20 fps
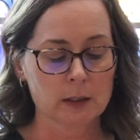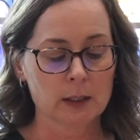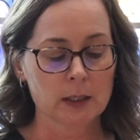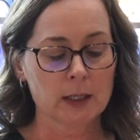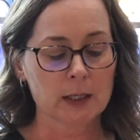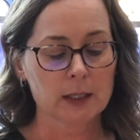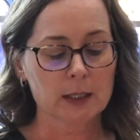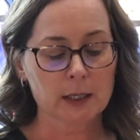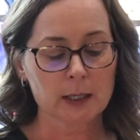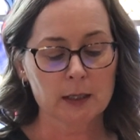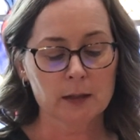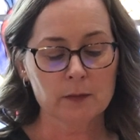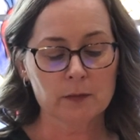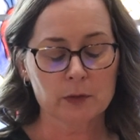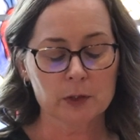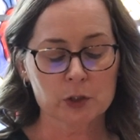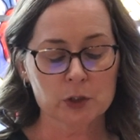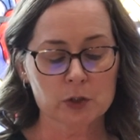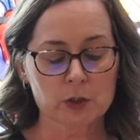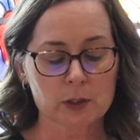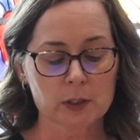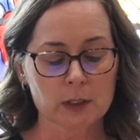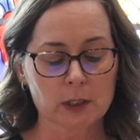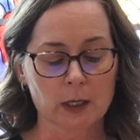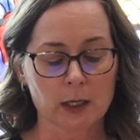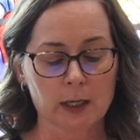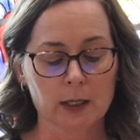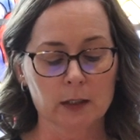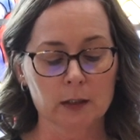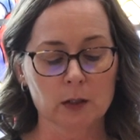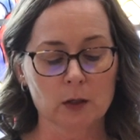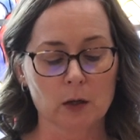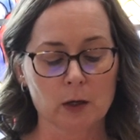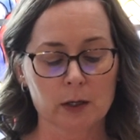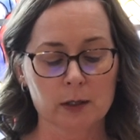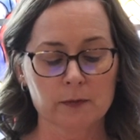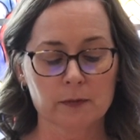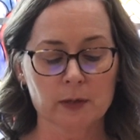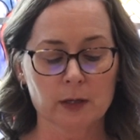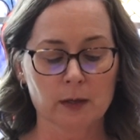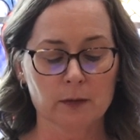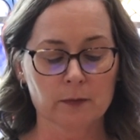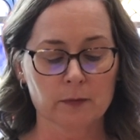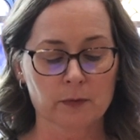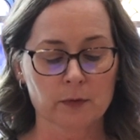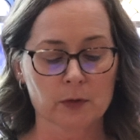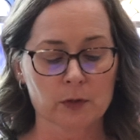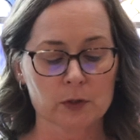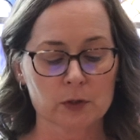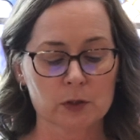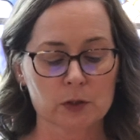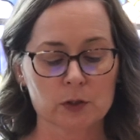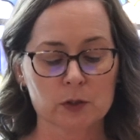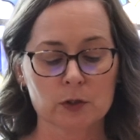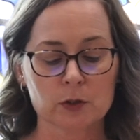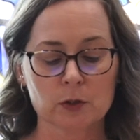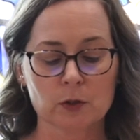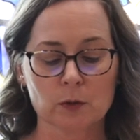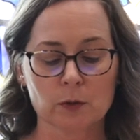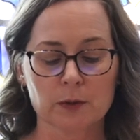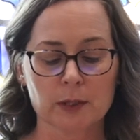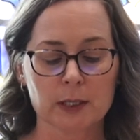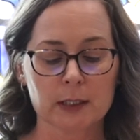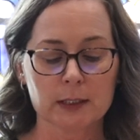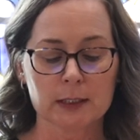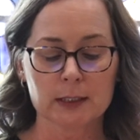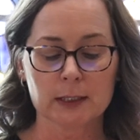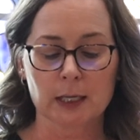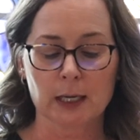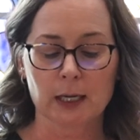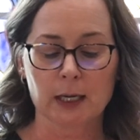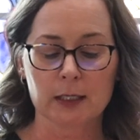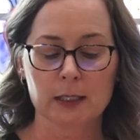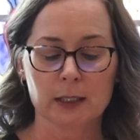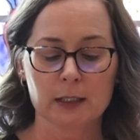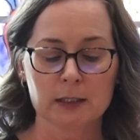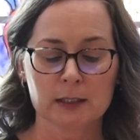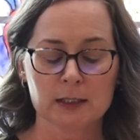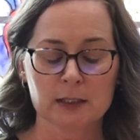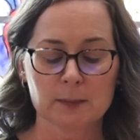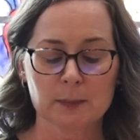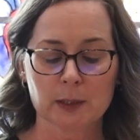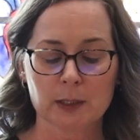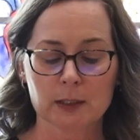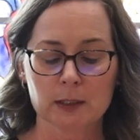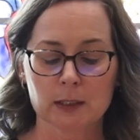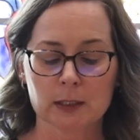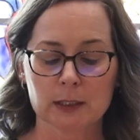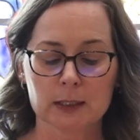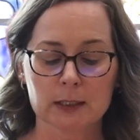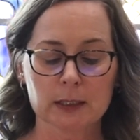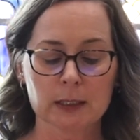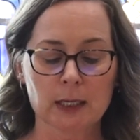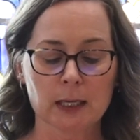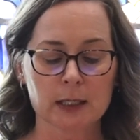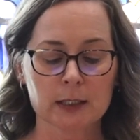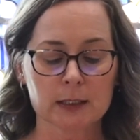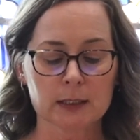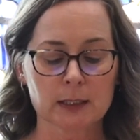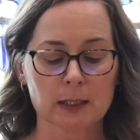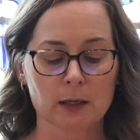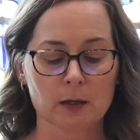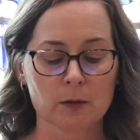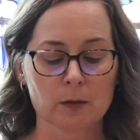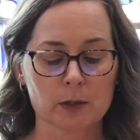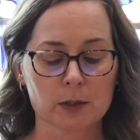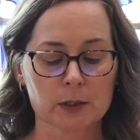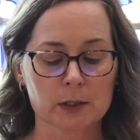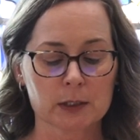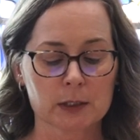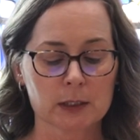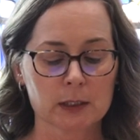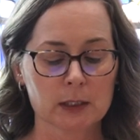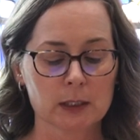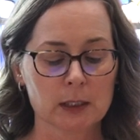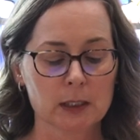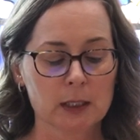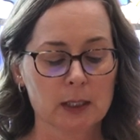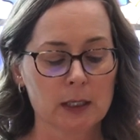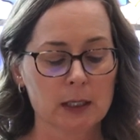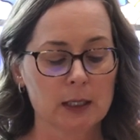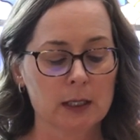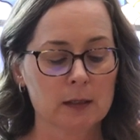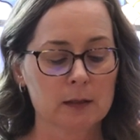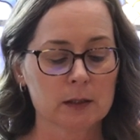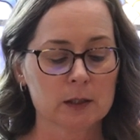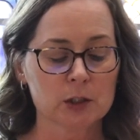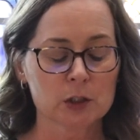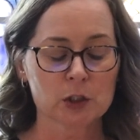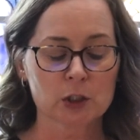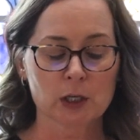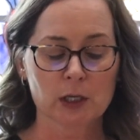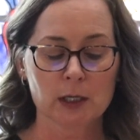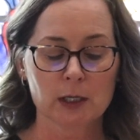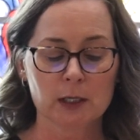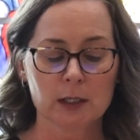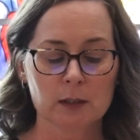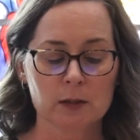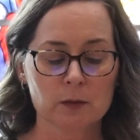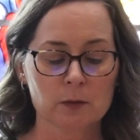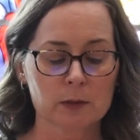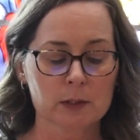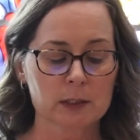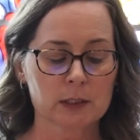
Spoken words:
It gave Richard and I a lot of comfort to know that Dad had spent his last hours in the shade with